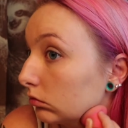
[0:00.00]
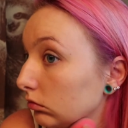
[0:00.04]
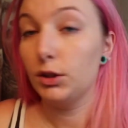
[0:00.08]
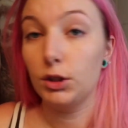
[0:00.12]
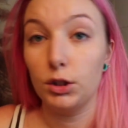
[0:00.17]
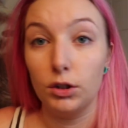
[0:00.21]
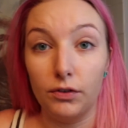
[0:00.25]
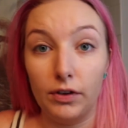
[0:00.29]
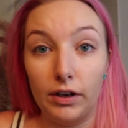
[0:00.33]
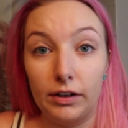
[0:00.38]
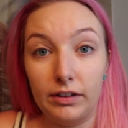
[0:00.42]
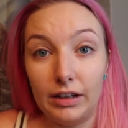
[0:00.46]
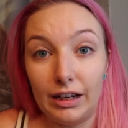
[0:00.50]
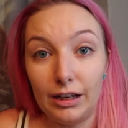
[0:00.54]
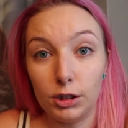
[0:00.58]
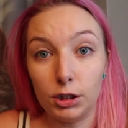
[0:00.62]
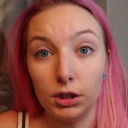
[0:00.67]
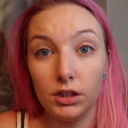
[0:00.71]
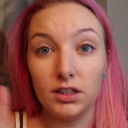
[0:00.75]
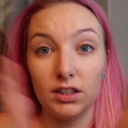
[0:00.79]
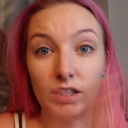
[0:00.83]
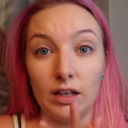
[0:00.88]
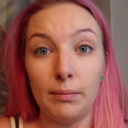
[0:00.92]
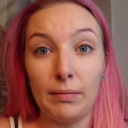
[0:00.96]
So
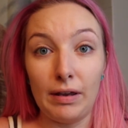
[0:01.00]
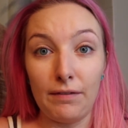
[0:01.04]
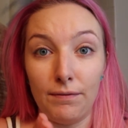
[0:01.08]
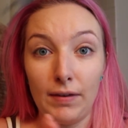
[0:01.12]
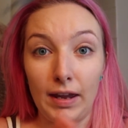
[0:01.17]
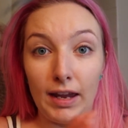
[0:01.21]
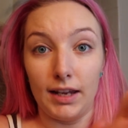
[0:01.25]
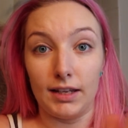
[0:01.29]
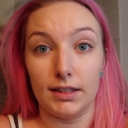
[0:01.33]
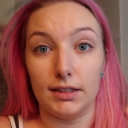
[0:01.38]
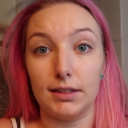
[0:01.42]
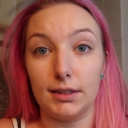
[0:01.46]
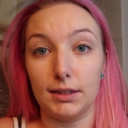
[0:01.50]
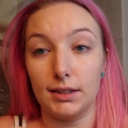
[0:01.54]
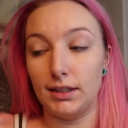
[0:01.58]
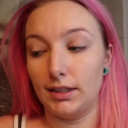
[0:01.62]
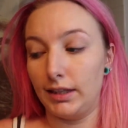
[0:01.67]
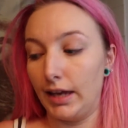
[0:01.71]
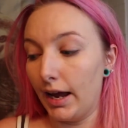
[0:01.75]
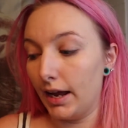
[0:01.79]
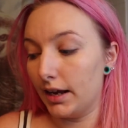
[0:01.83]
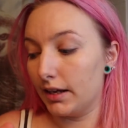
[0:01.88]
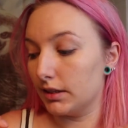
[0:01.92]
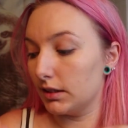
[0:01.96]
foundation is on my face.
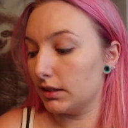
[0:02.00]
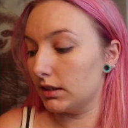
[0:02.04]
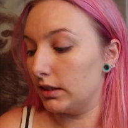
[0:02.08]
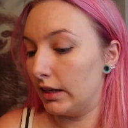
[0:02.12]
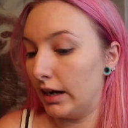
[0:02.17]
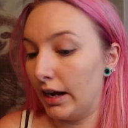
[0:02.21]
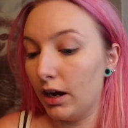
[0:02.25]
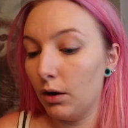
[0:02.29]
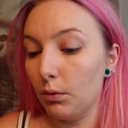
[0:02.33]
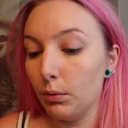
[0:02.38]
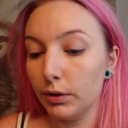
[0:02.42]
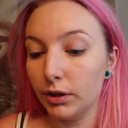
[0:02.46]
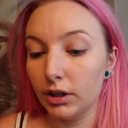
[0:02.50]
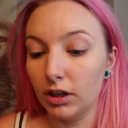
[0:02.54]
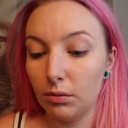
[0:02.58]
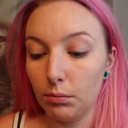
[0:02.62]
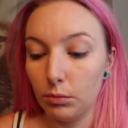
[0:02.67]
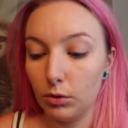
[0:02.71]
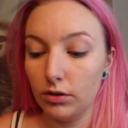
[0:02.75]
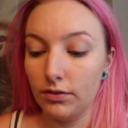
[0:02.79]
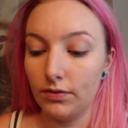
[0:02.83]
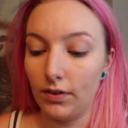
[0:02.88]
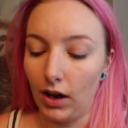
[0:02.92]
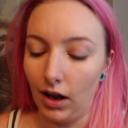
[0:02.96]
Yes, now we're gonna
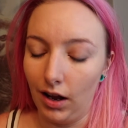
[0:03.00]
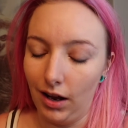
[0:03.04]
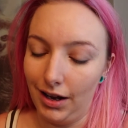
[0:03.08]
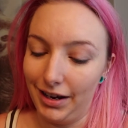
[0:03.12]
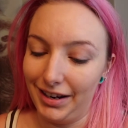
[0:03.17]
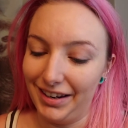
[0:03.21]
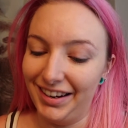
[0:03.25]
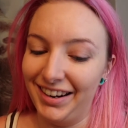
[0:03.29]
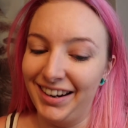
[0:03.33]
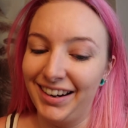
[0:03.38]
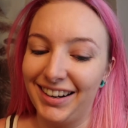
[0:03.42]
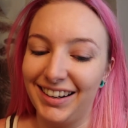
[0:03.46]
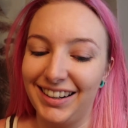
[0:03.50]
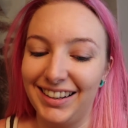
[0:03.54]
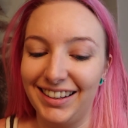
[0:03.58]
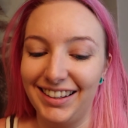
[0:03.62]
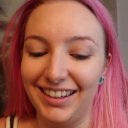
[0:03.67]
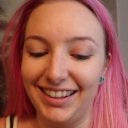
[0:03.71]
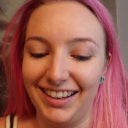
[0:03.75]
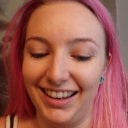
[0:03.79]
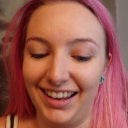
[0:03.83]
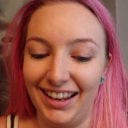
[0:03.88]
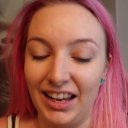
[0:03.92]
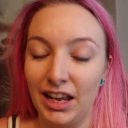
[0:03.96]
move on.
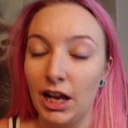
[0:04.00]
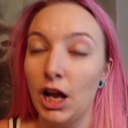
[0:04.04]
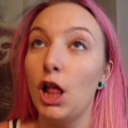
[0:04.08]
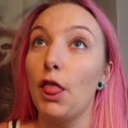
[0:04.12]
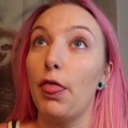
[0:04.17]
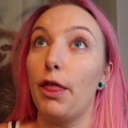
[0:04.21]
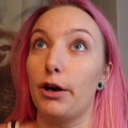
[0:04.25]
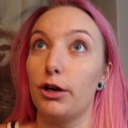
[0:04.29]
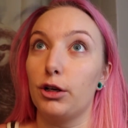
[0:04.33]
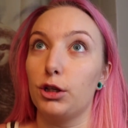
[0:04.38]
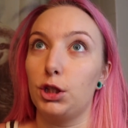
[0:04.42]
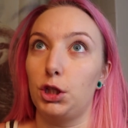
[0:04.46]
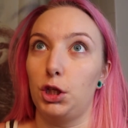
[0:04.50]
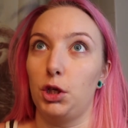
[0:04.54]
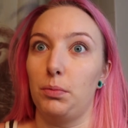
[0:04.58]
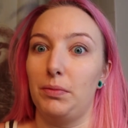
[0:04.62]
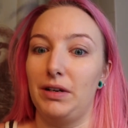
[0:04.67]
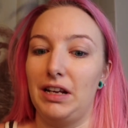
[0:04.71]
There are so